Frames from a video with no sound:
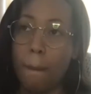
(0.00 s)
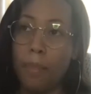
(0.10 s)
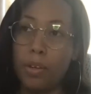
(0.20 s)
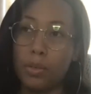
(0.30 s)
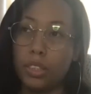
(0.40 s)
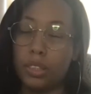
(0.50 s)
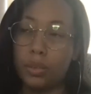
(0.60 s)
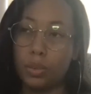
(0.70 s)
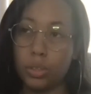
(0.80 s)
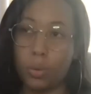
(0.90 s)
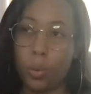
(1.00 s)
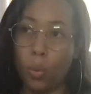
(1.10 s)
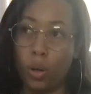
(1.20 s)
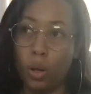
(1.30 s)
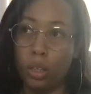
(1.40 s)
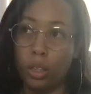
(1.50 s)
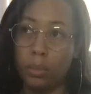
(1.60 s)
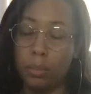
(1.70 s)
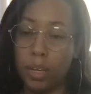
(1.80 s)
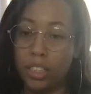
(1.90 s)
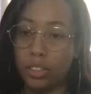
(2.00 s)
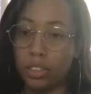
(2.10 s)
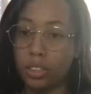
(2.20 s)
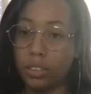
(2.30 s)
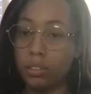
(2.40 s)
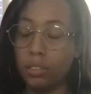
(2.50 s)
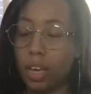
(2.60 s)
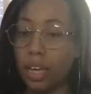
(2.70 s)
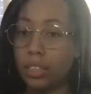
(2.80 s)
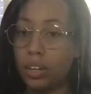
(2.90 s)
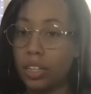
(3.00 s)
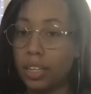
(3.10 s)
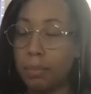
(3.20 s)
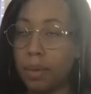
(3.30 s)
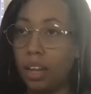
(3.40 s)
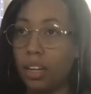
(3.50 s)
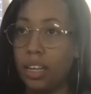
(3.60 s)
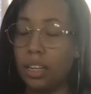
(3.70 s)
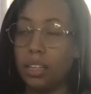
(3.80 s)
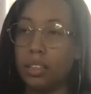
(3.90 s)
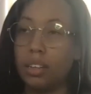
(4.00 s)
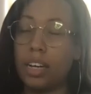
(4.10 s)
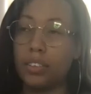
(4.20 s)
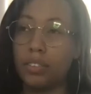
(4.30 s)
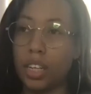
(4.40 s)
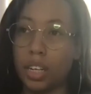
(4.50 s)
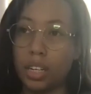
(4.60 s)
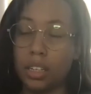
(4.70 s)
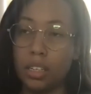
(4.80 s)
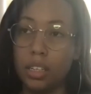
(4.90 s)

There was this really cool major at Carnegie Mellon out of their